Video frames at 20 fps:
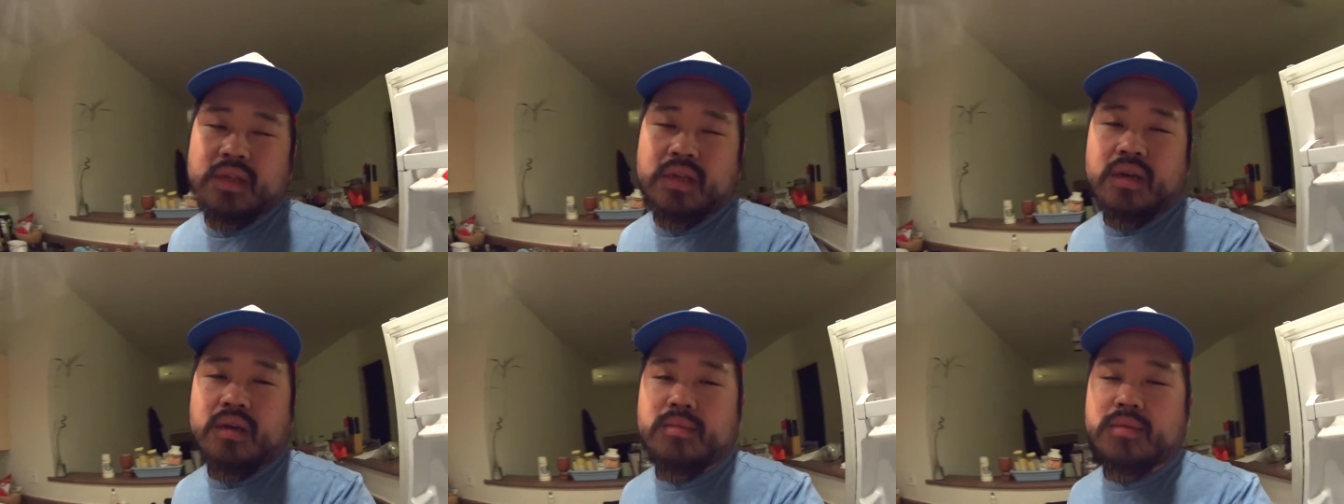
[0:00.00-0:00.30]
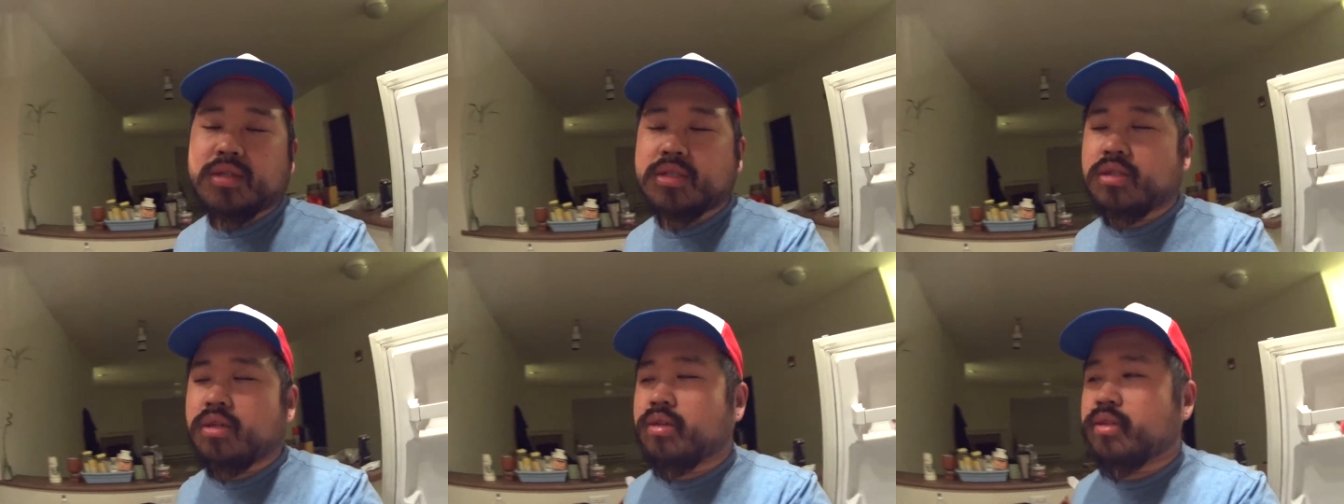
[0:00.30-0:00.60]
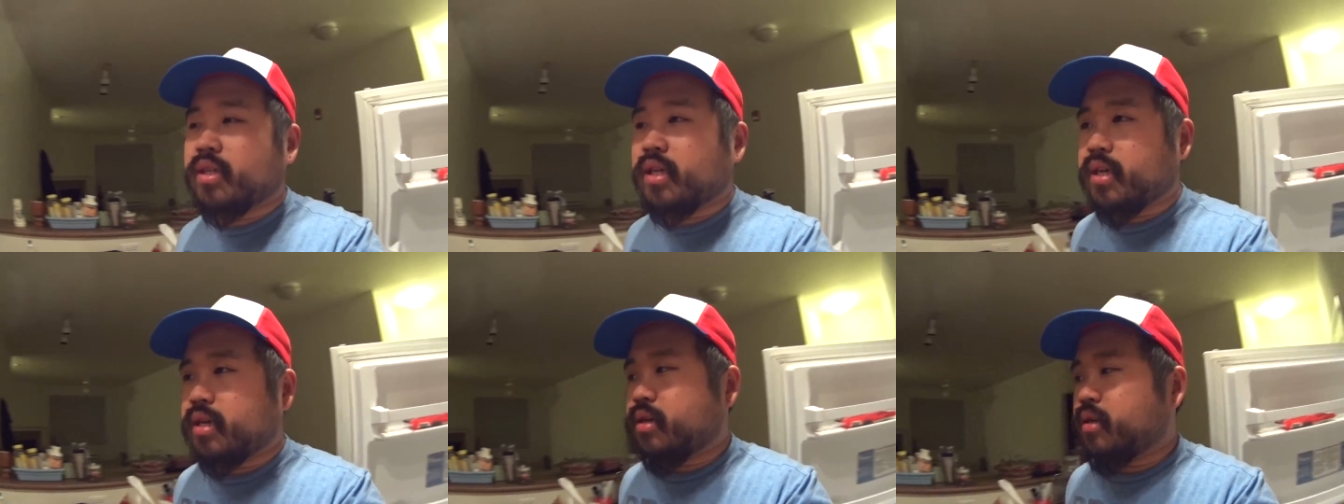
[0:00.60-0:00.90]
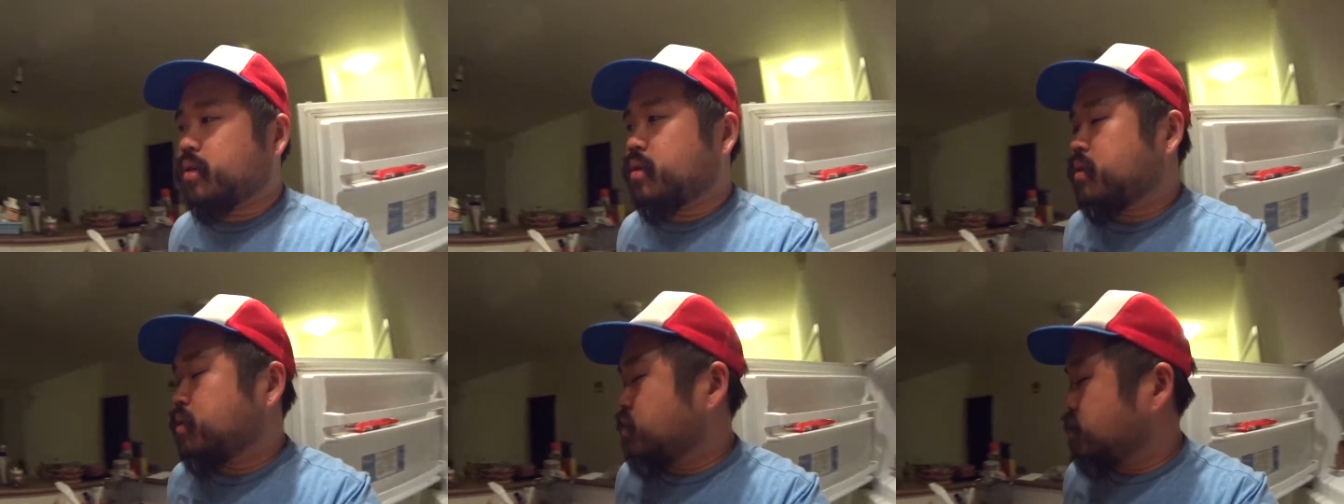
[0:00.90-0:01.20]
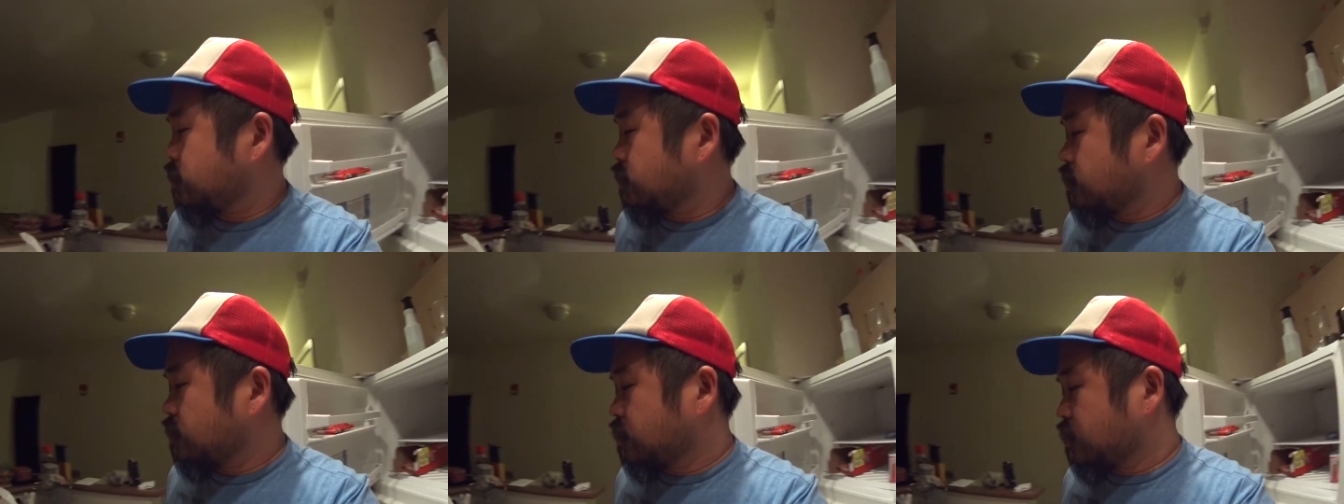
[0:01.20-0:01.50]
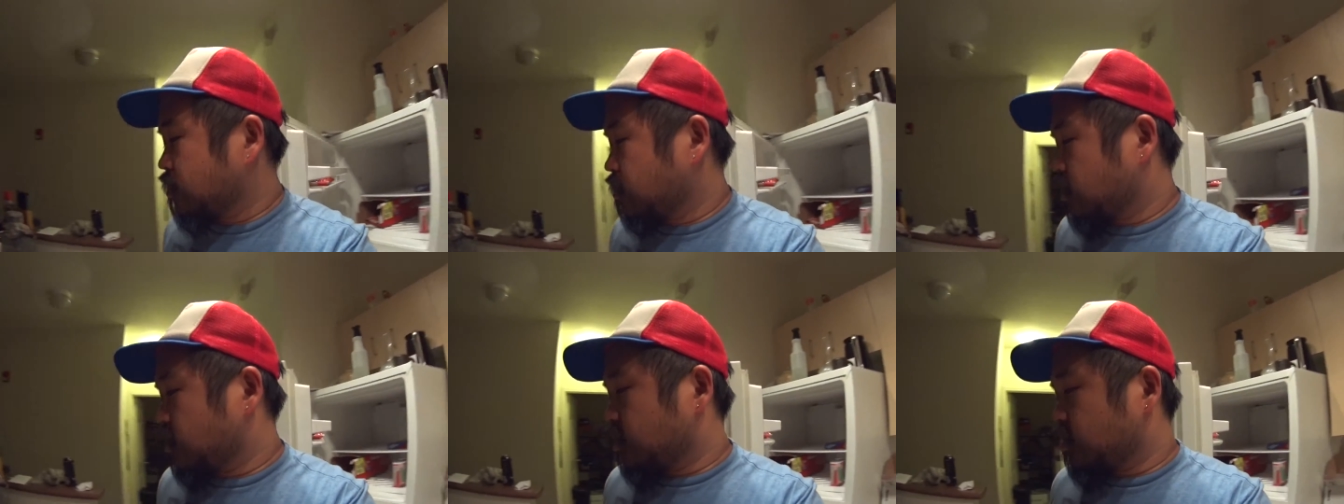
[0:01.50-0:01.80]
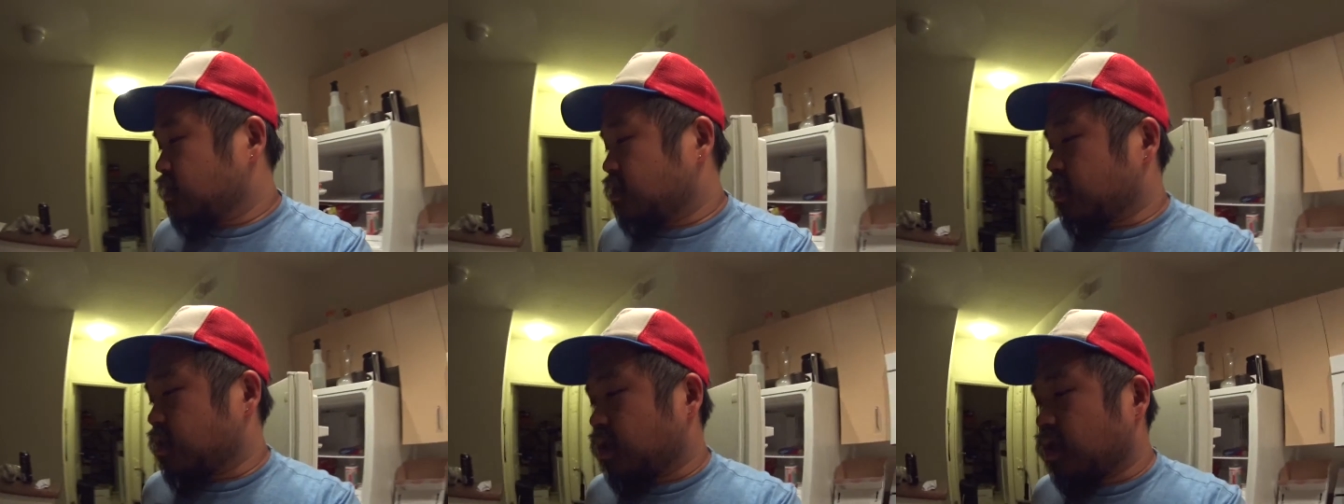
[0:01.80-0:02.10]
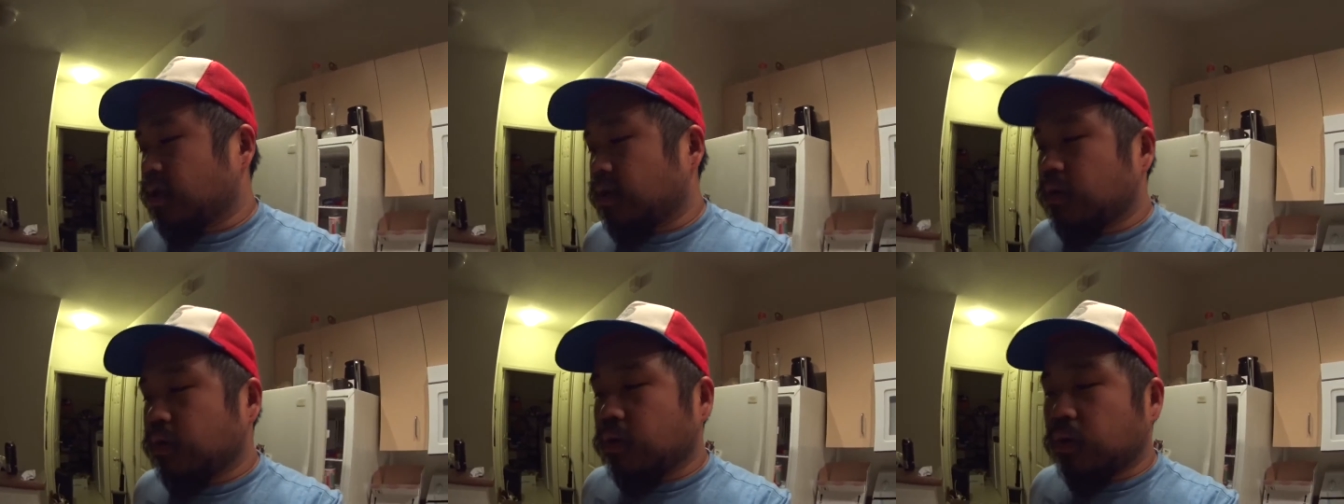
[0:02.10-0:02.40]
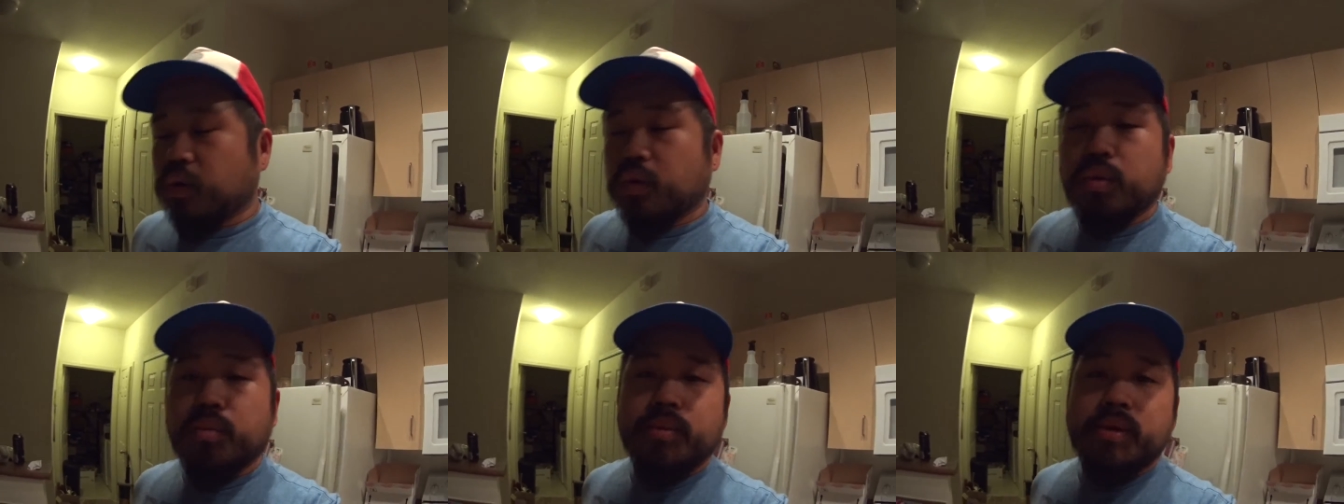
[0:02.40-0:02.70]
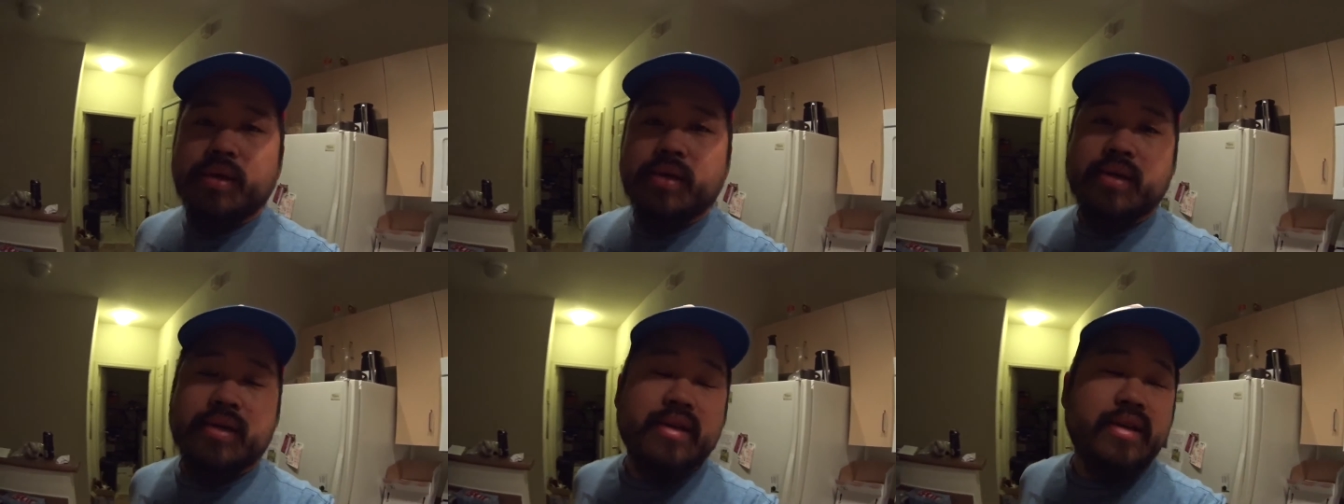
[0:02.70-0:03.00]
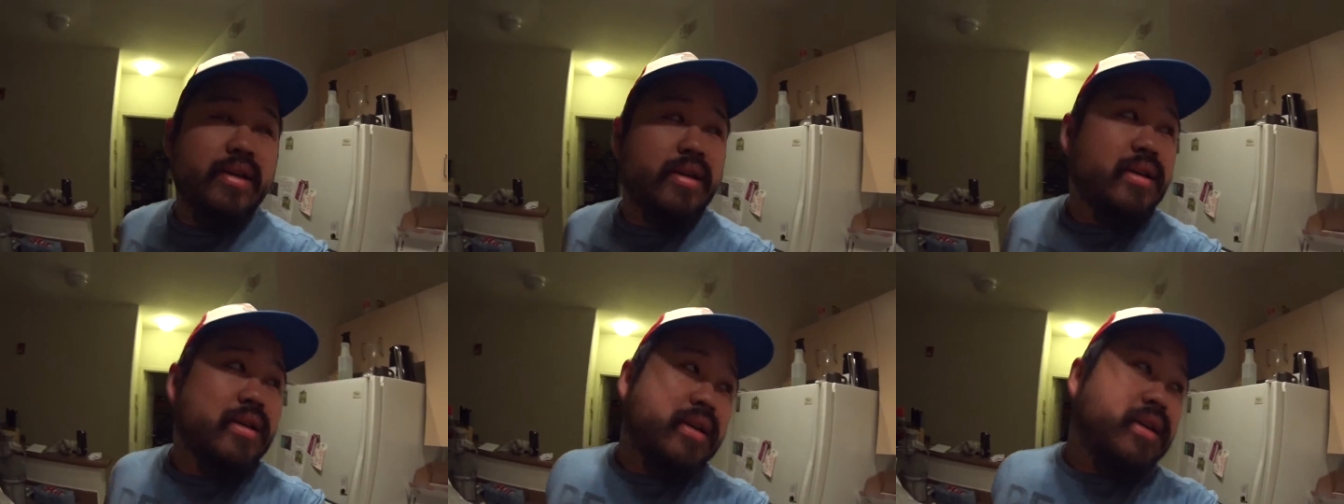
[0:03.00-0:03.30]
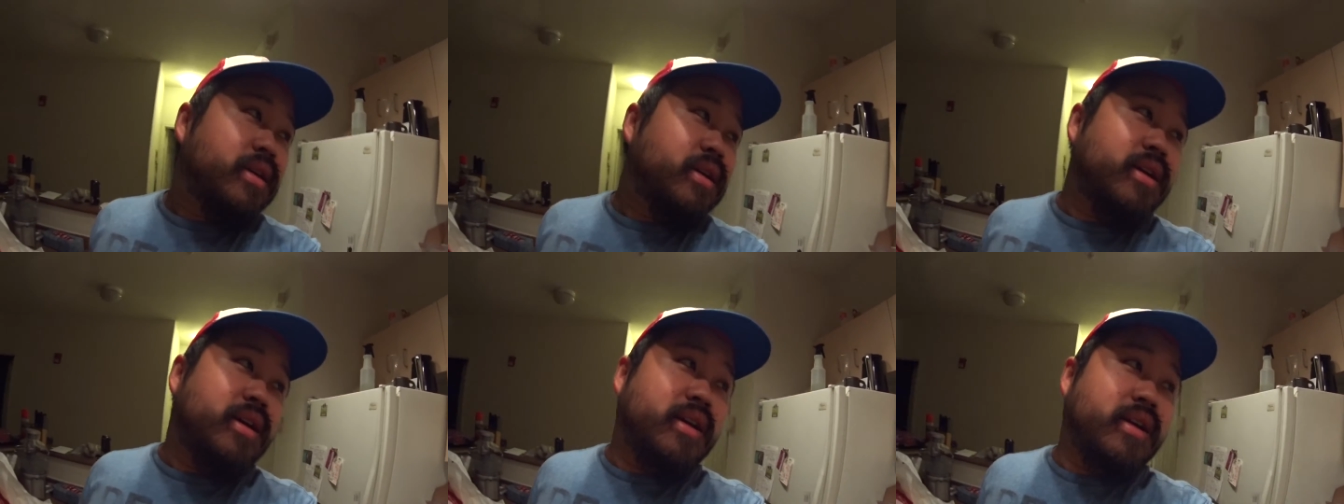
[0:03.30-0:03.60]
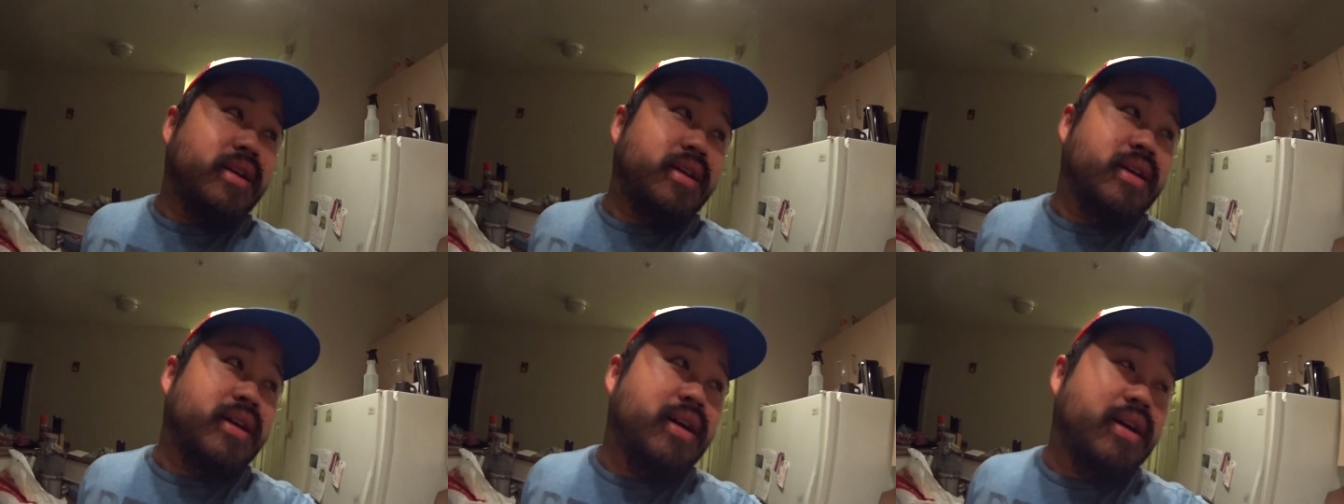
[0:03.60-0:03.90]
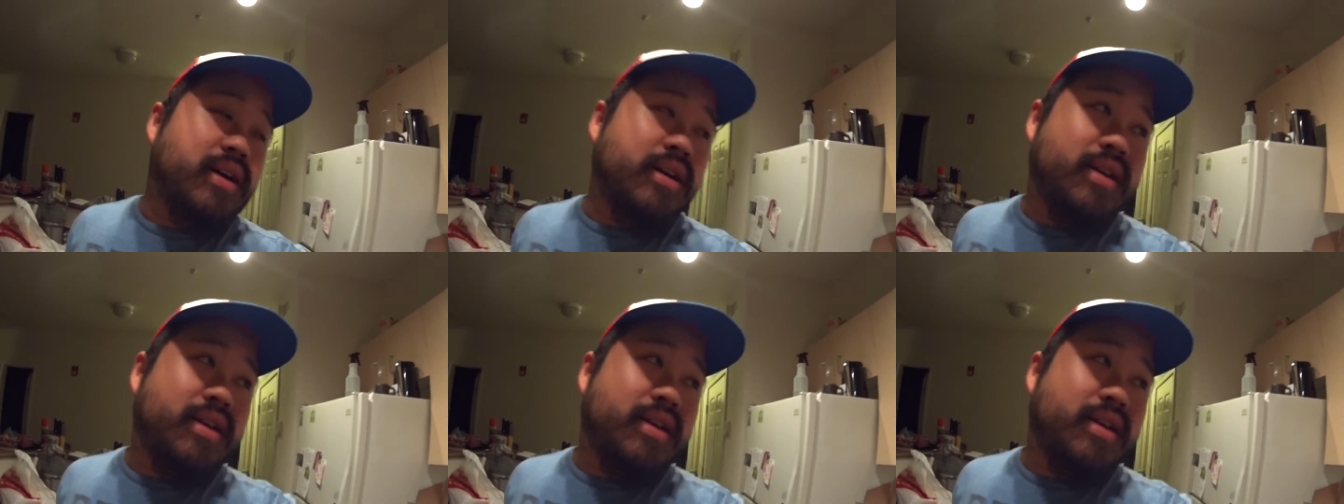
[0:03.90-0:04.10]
almost all day. Just got home, and yeah,